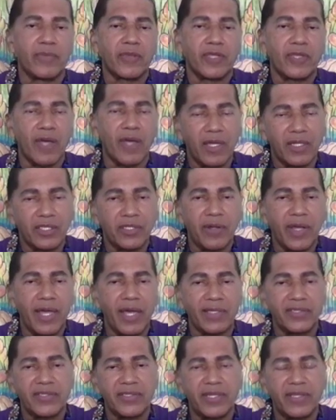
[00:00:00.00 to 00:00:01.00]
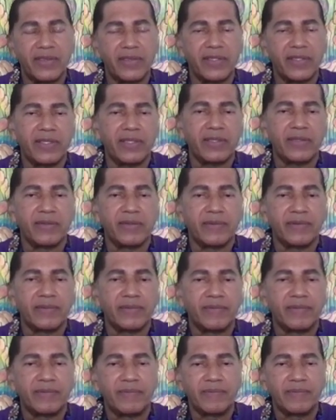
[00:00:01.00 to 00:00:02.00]
contracts and the
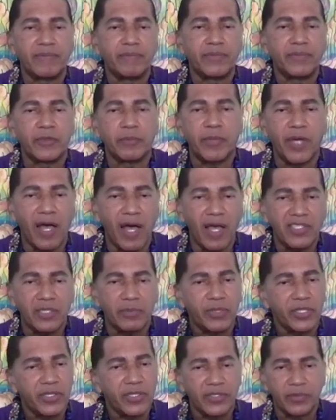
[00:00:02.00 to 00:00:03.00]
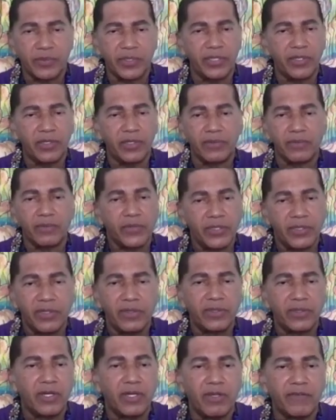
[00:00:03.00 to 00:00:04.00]
deposit because we
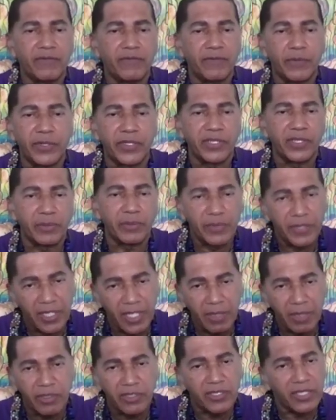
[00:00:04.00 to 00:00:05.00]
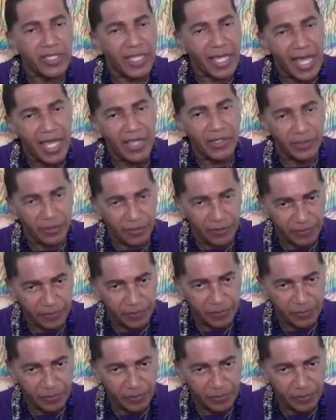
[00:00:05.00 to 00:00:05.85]
don't know if we're going to be able to gather.